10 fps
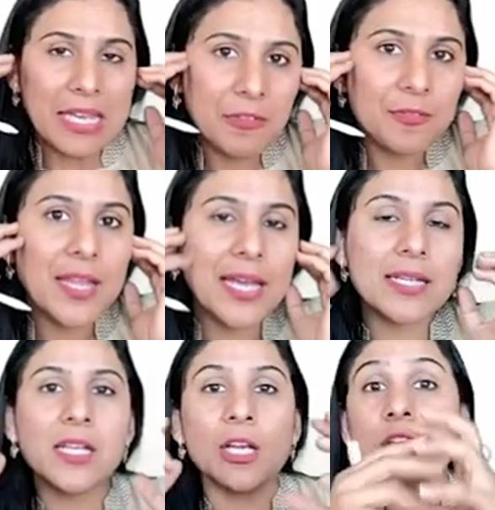if there
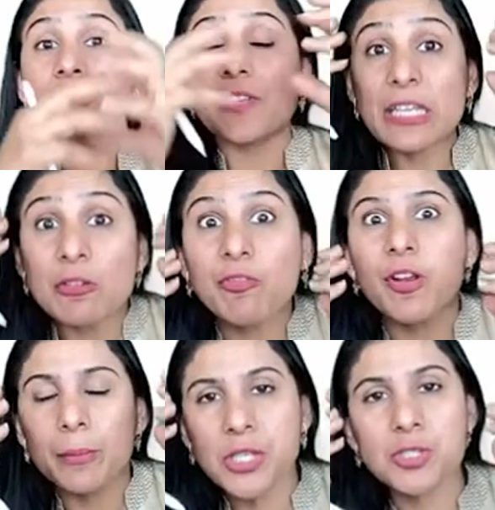is a lot of
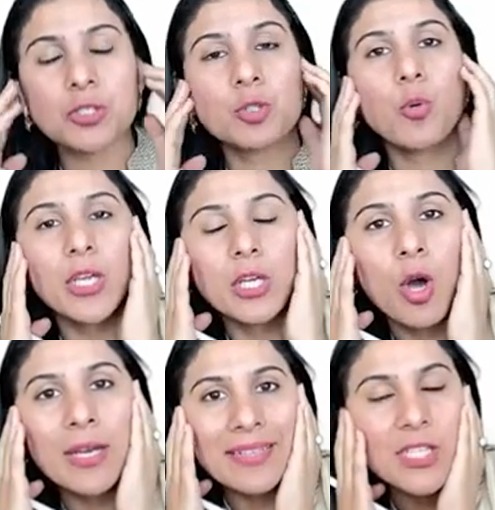inflammation going
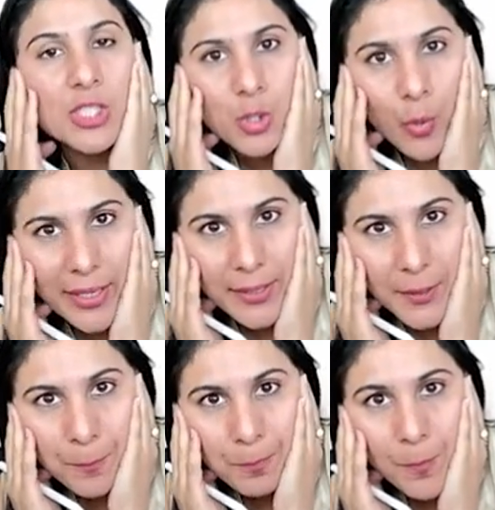on in the joint,